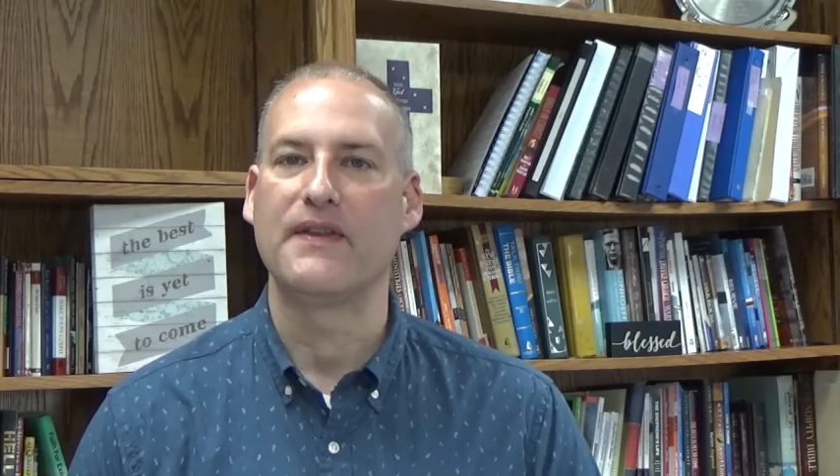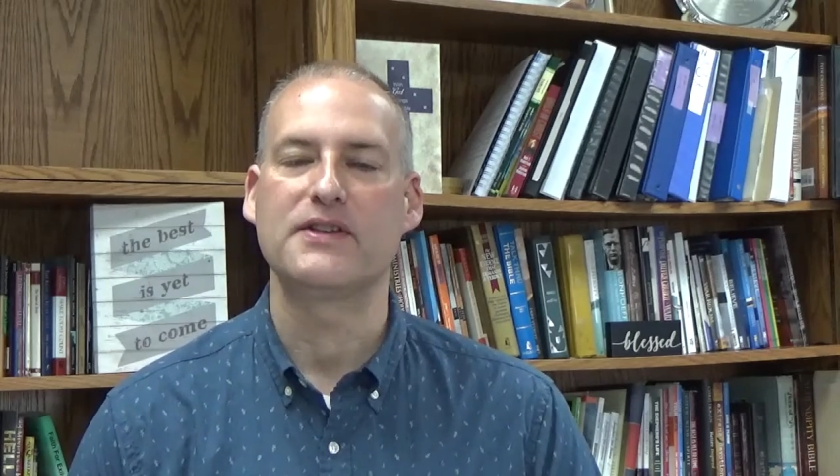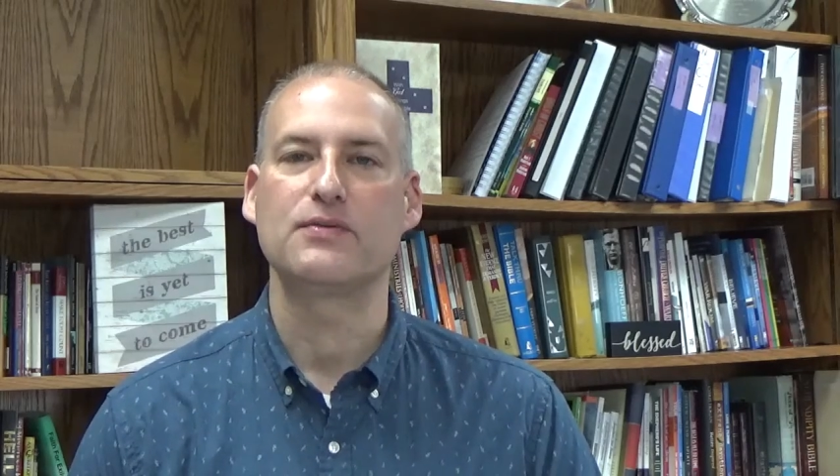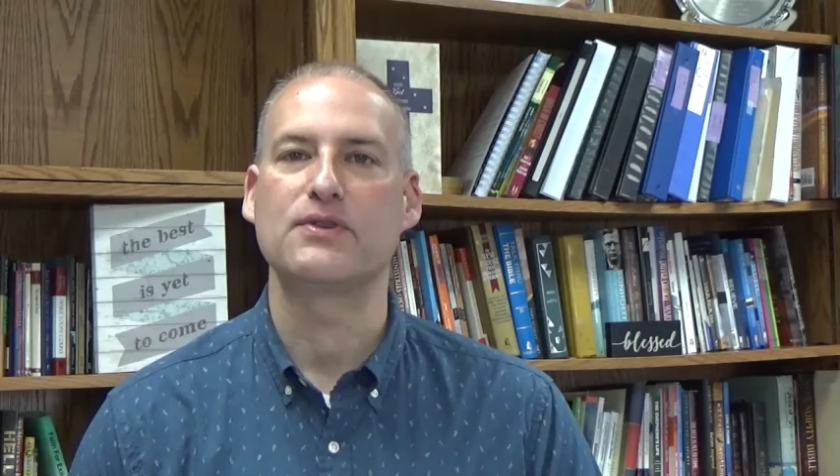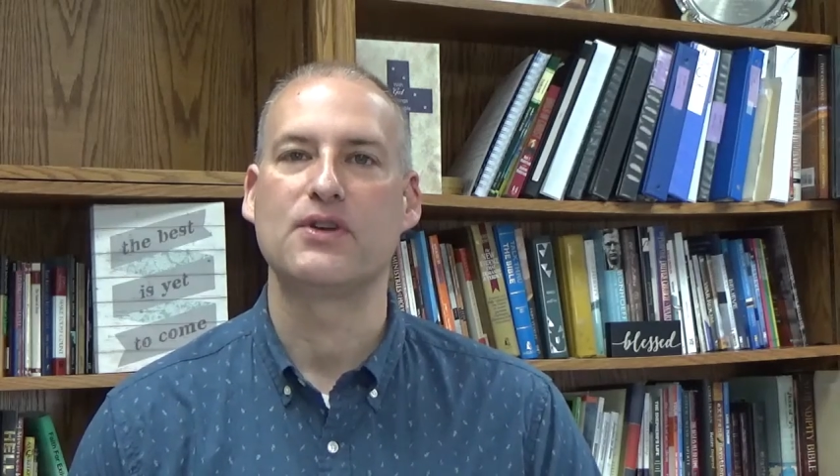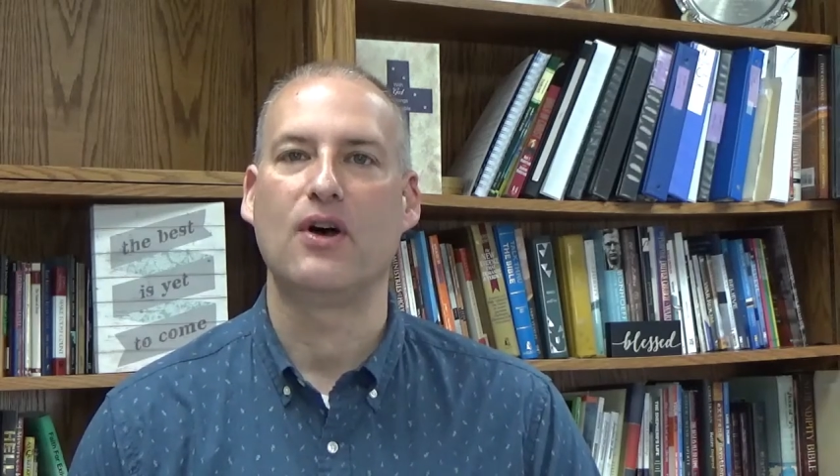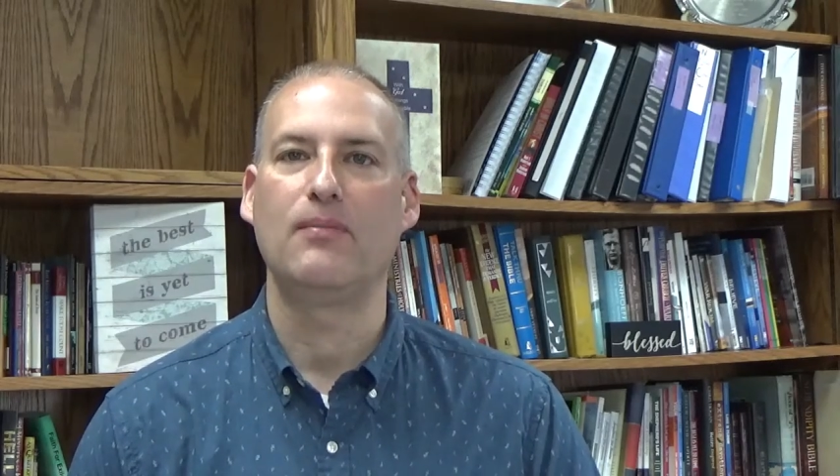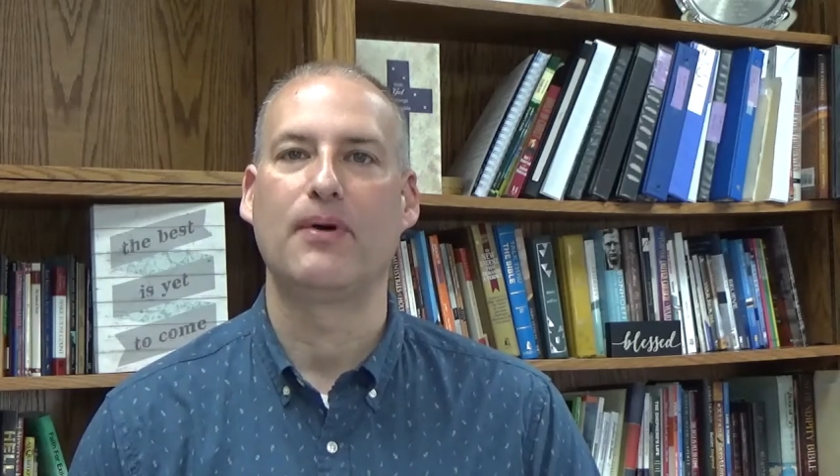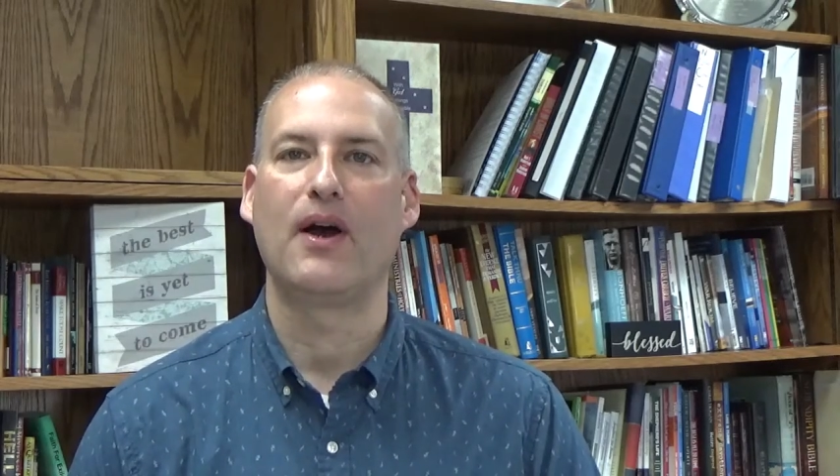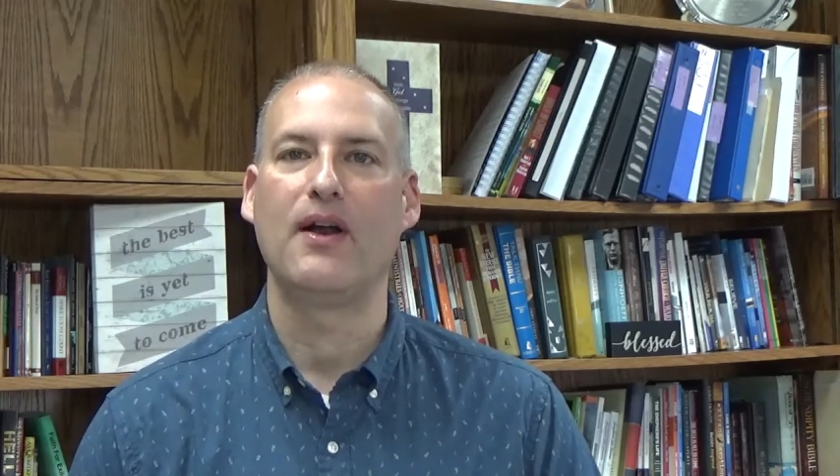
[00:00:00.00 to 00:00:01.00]
This was all
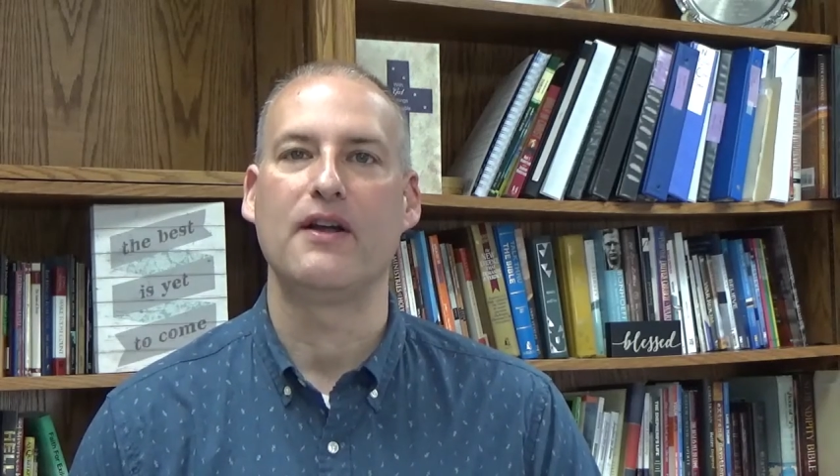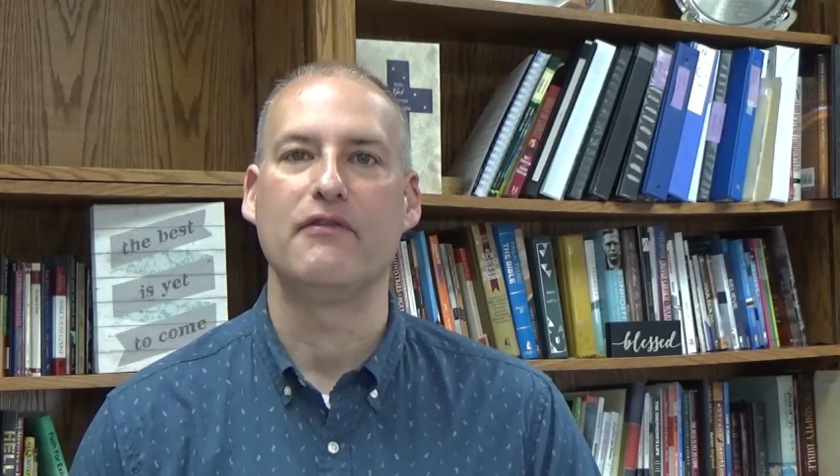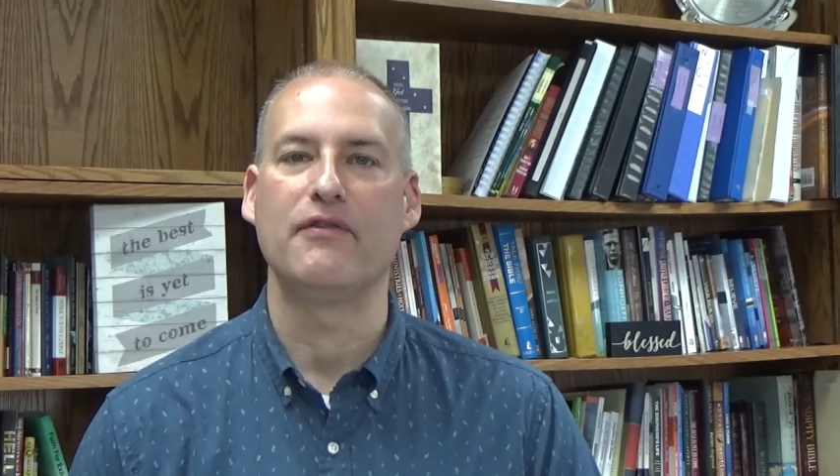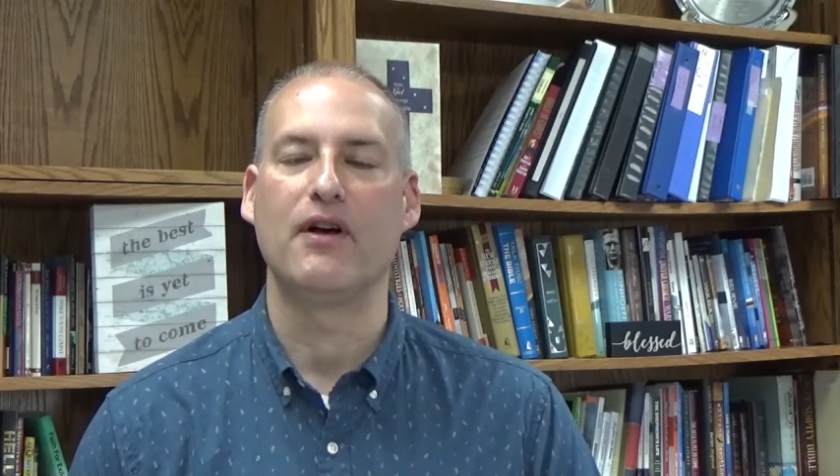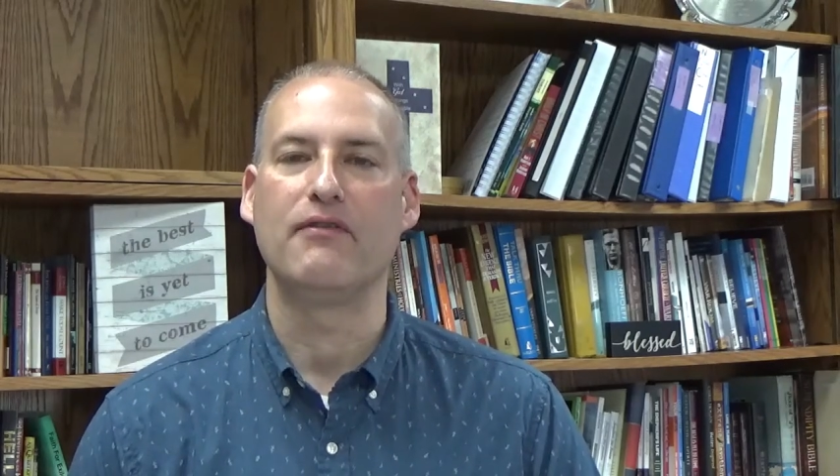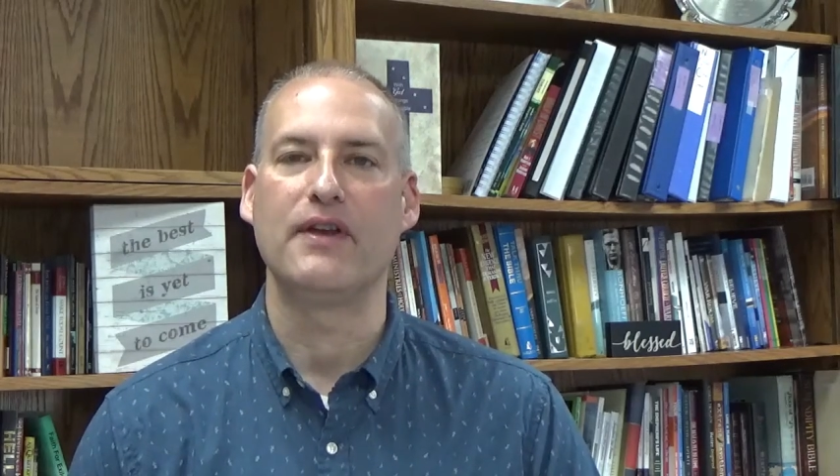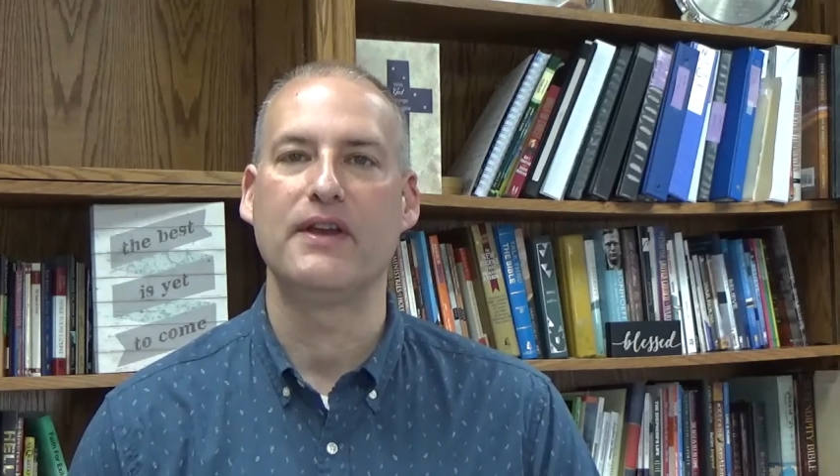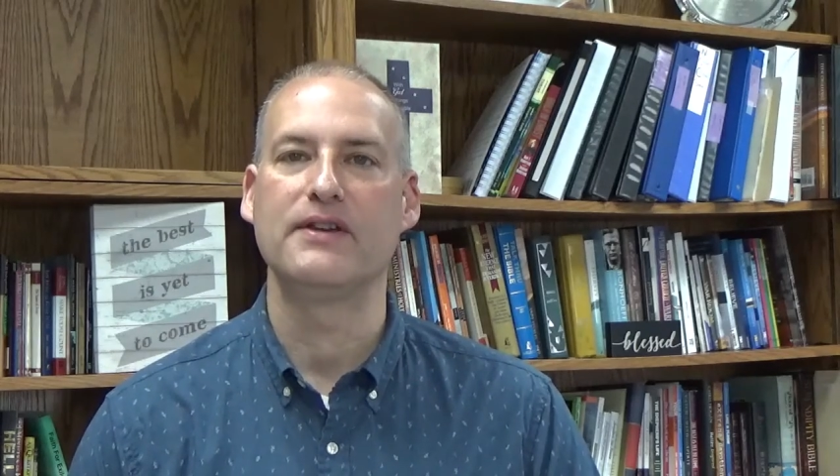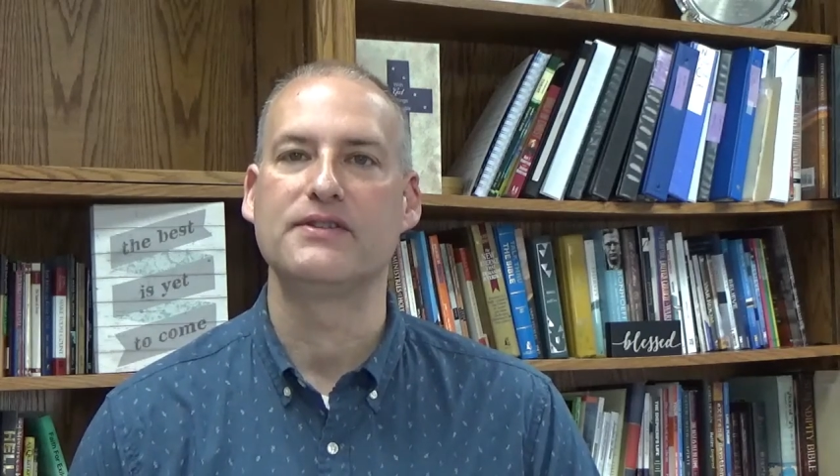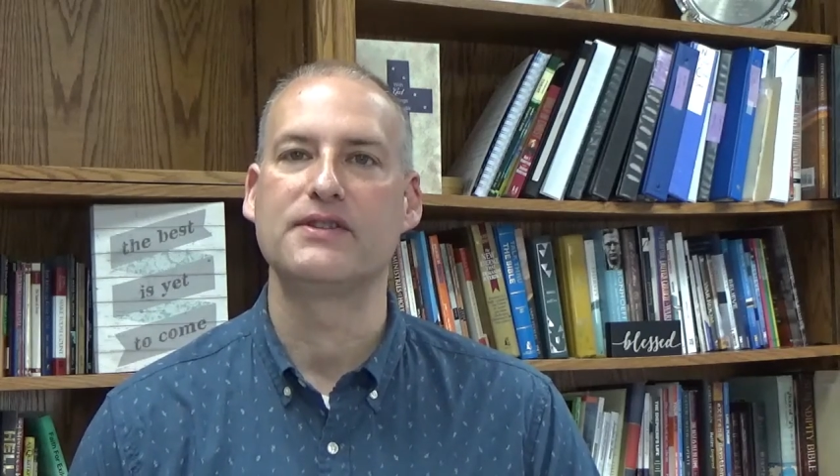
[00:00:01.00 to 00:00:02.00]
part of, of
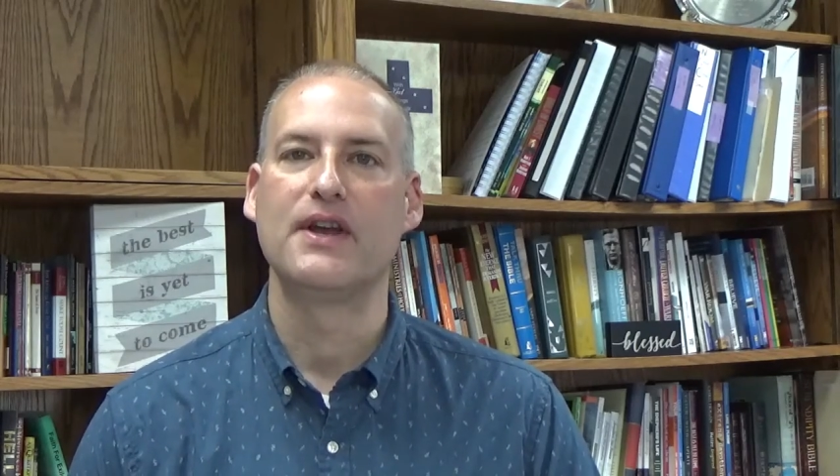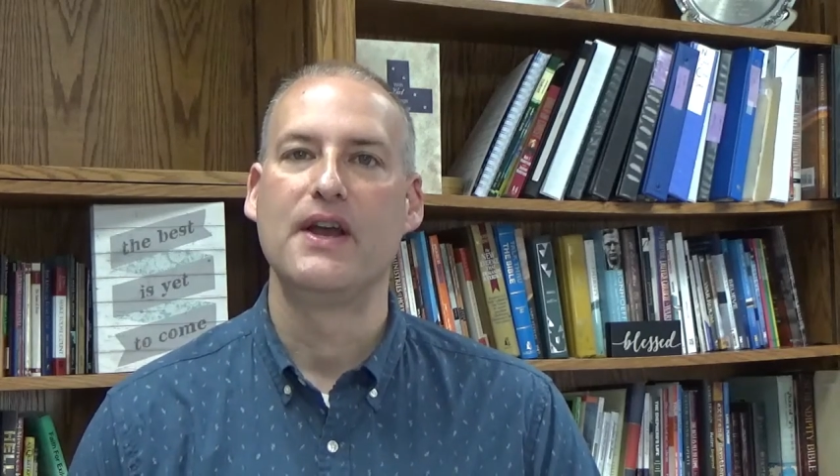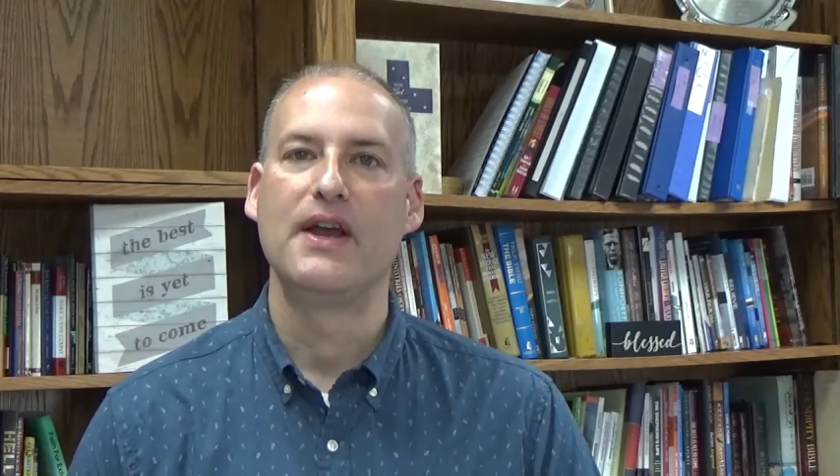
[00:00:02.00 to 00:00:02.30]
his,